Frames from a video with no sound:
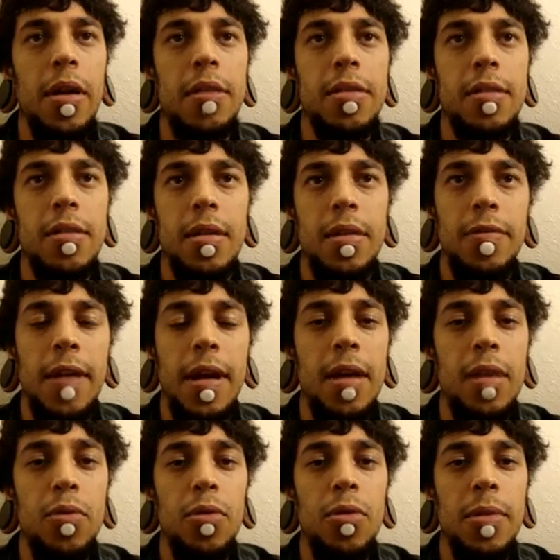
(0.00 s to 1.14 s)
seeing if I
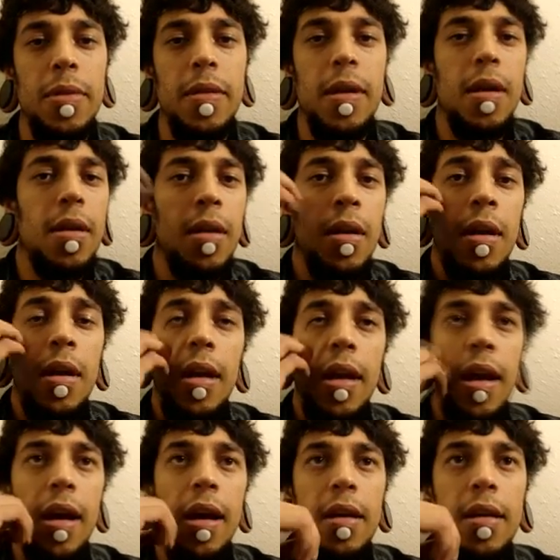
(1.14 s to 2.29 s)
had room in there,
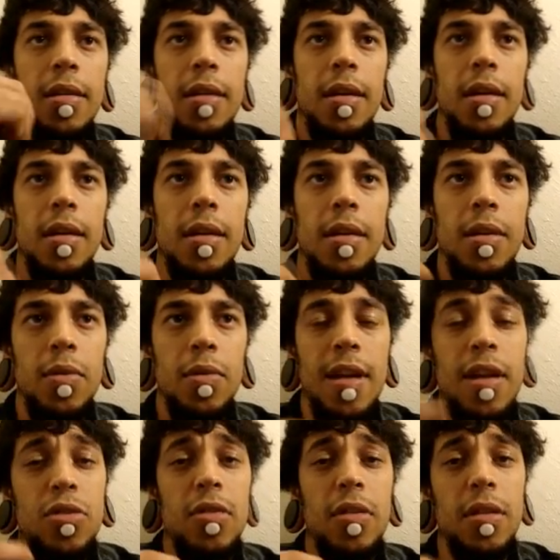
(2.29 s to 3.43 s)
and it was
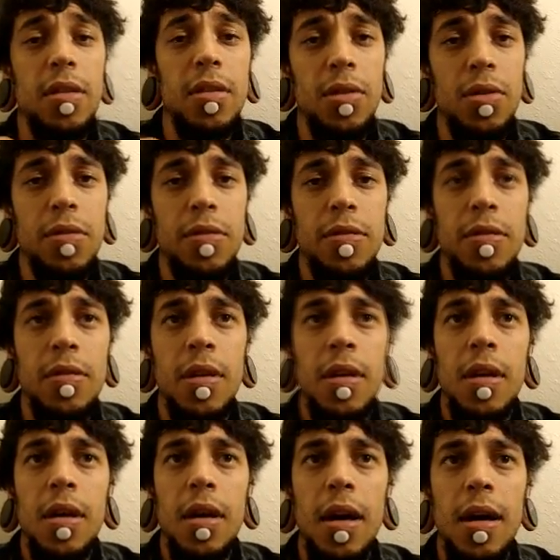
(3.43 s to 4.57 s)
actually loose.
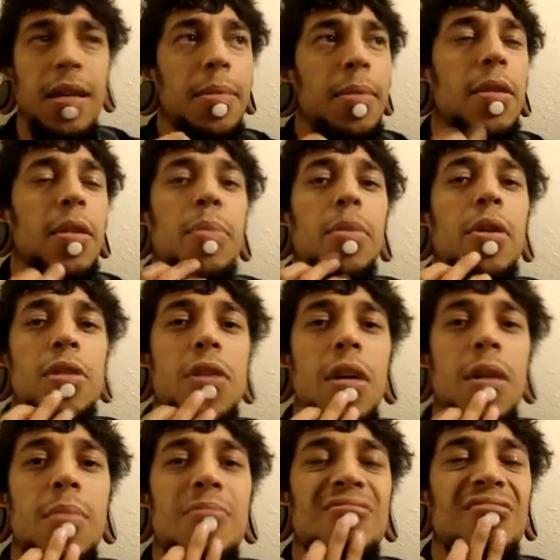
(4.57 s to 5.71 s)
I typically push
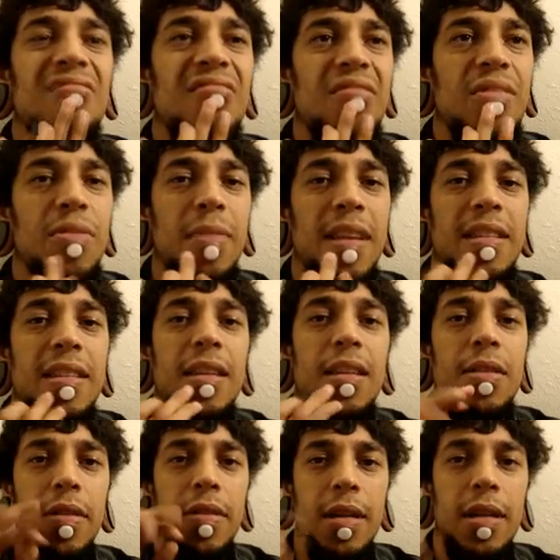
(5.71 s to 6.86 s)
up with my teeth
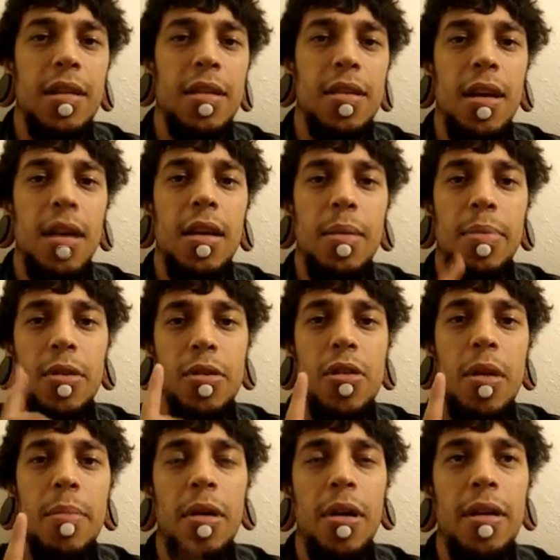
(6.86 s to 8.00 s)
on the inside. I push
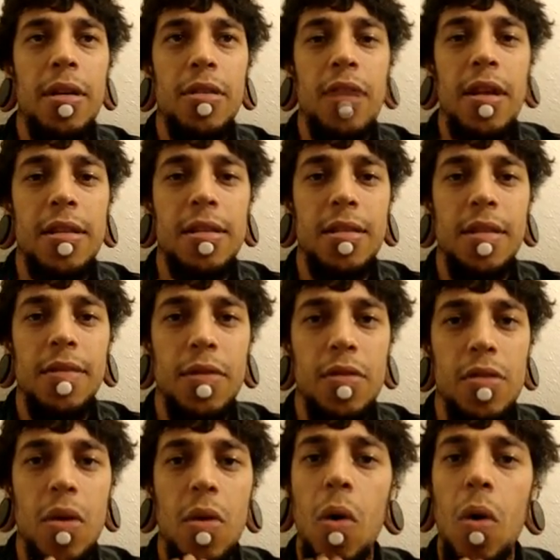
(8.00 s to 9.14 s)
up on it and try to see if there's
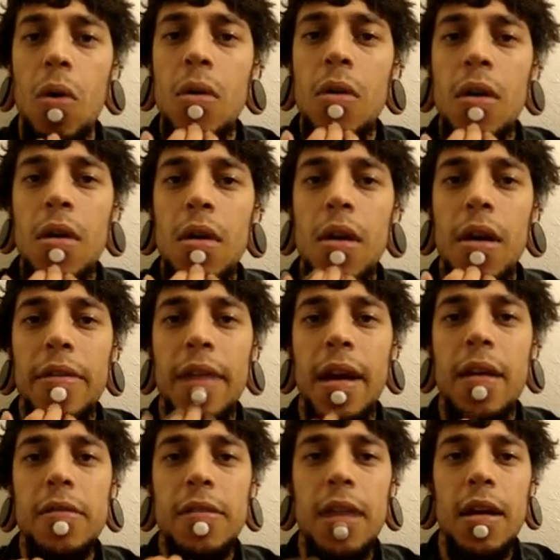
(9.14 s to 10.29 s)
a hole on the
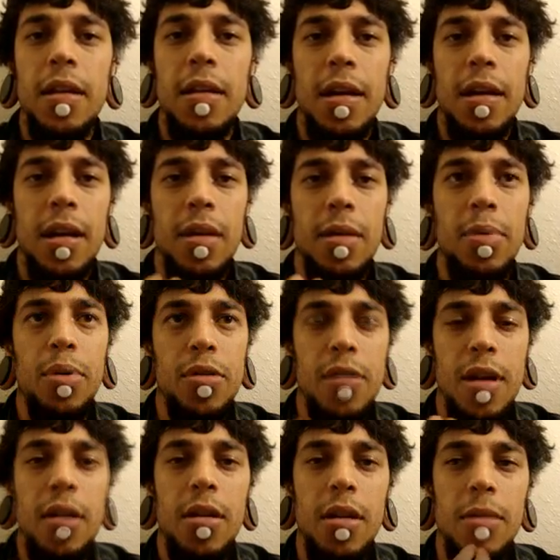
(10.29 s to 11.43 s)
outside, and I kind of push
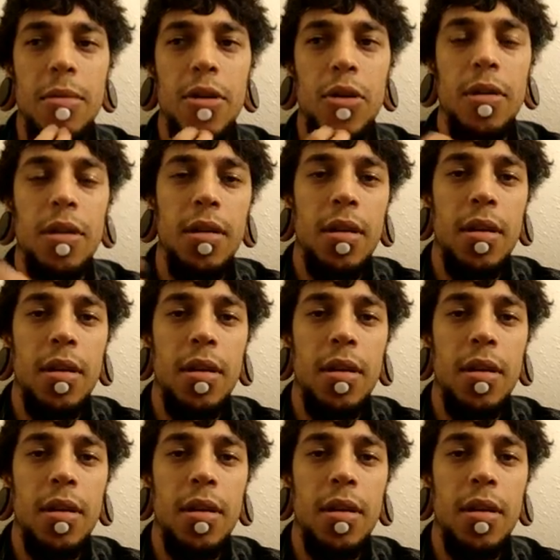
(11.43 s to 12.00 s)
air in between